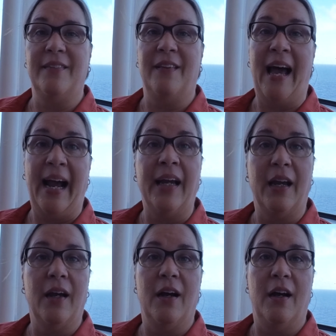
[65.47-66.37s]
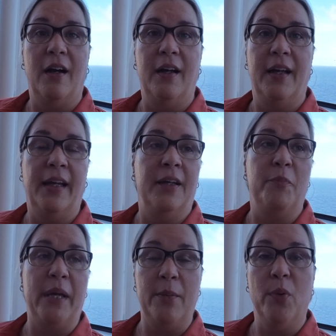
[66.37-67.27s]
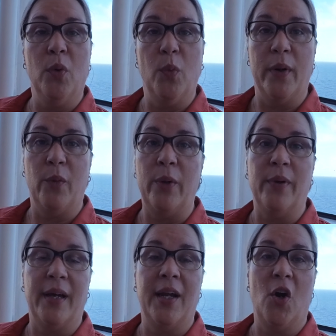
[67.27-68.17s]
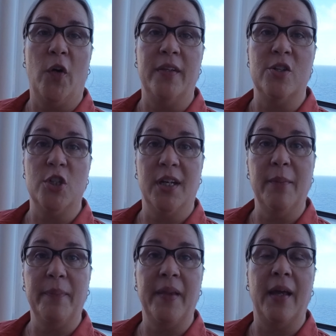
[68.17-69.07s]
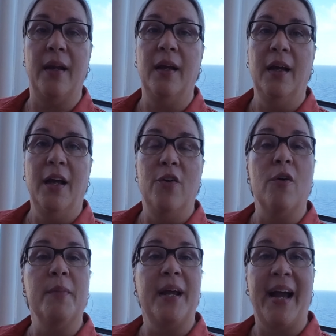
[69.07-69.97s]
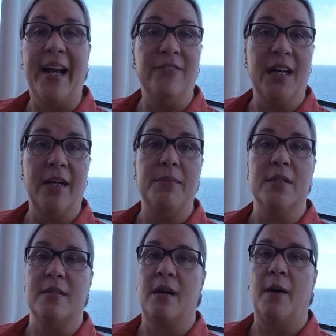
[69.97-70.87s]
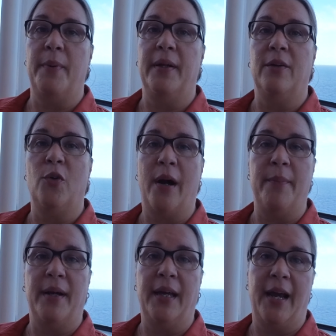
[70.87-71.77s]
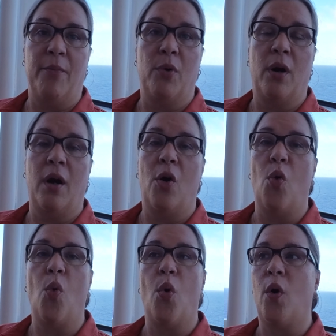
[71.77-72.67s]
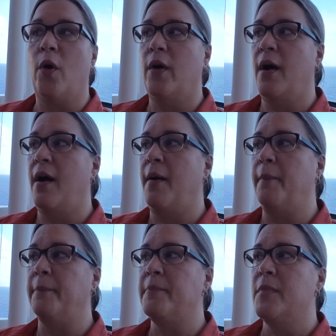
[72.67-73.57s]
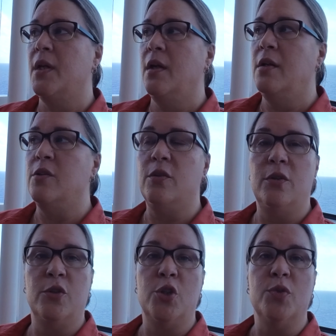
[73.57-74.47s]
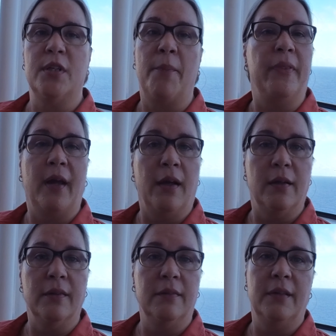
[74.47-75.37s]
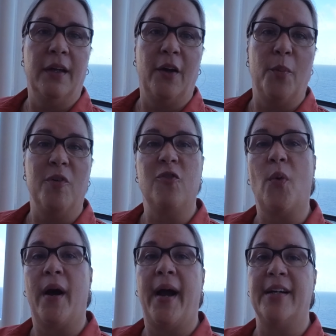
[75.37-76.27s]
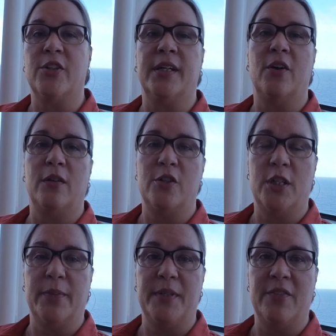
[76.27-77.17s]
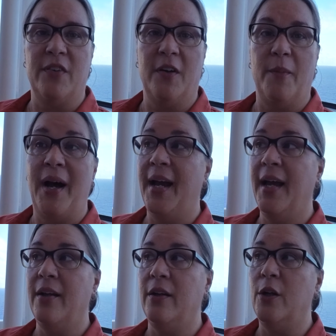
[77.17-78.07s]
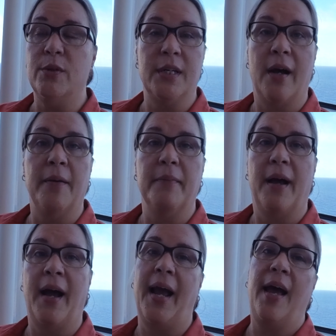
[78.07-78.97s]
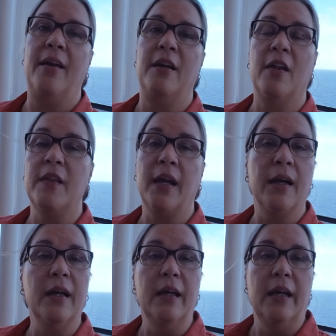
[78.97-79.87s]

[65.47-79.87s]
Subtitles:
lack in people when we were getting on the ship that normally I have time to stop and grab my camera or do something, before I actually get on the ship to film. I had no time. I had nothing